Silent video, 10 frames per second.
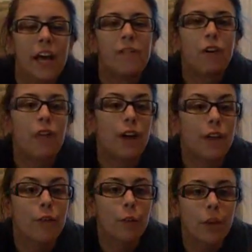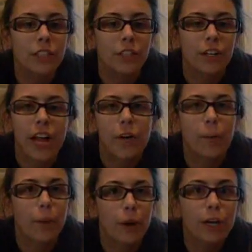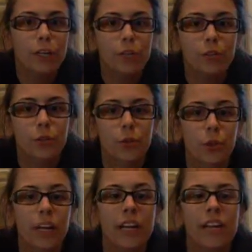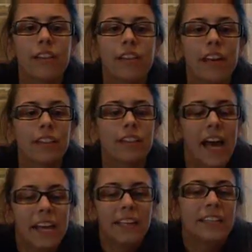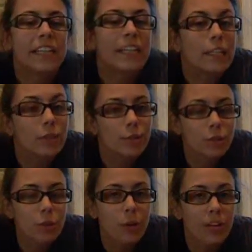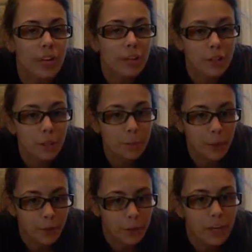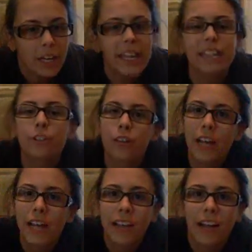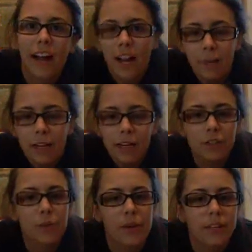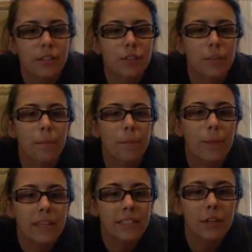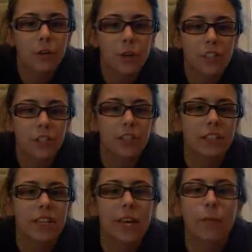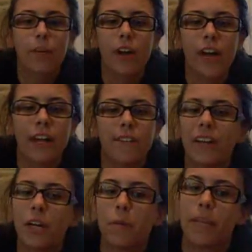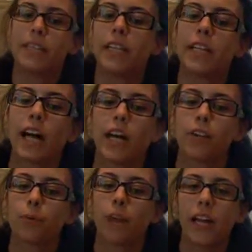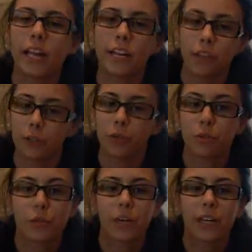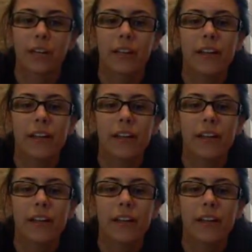If you have ever wondered how a print news story, that is any news story in a newspaper, is created, I'm here to answer some basic questions and provide a very basic guide to writing a news story.